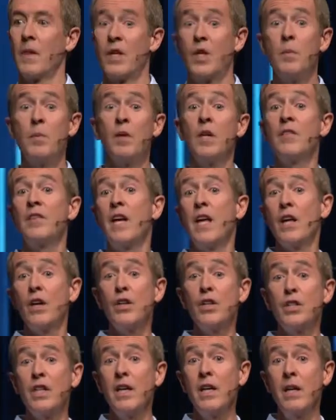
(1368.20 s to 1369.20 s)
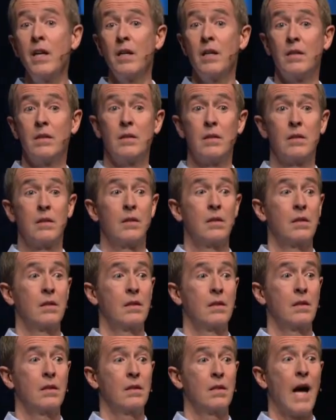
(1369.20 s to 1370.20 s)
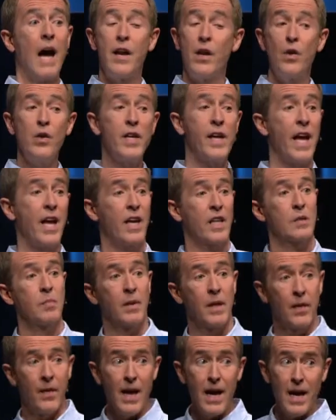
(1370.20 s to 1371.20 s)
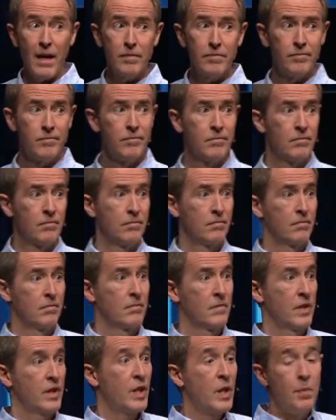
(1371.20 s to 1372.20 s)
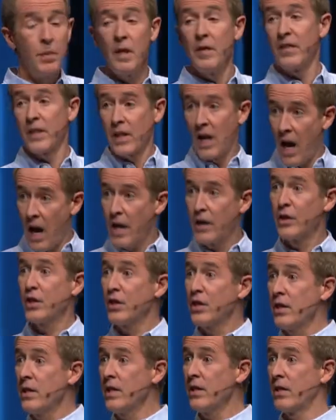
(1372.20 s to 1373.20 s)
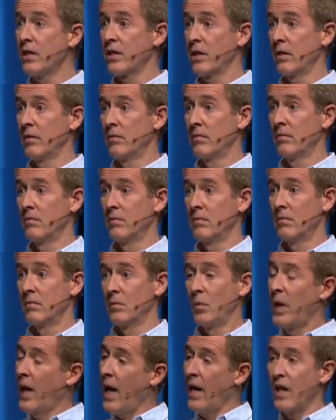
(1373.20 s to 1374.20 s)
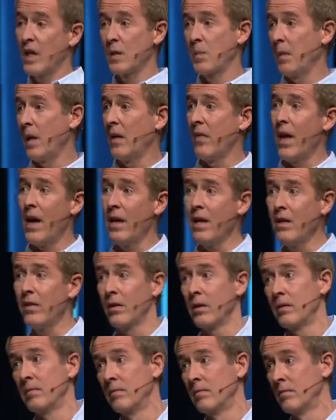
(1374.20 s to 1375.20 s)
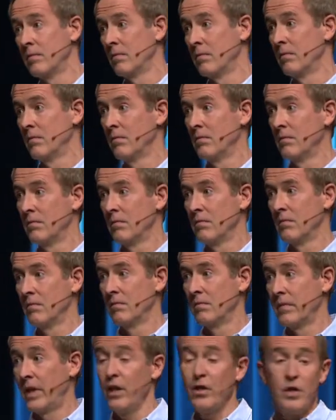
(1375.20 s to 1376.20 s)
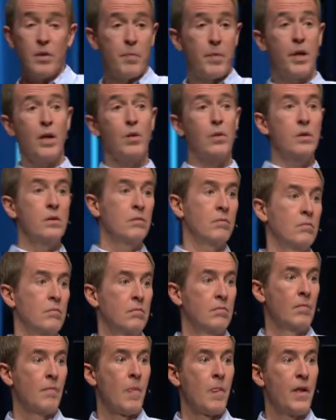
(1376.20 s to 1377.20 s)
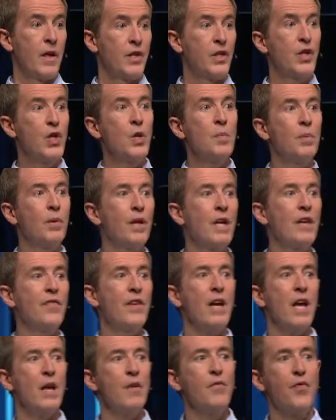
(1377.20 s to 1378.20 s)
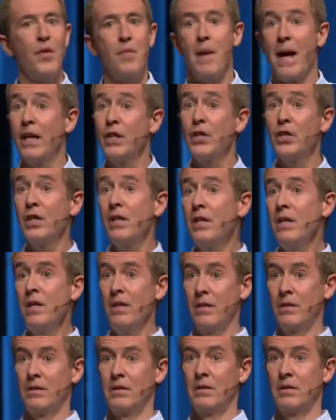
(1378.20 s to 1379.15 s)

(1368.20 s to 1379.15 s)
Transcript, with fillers: Do you believe in energy? I know you can't explain that. Do you believe in consciousness? We can't explain that either. Here's a big one. Do you believe in information?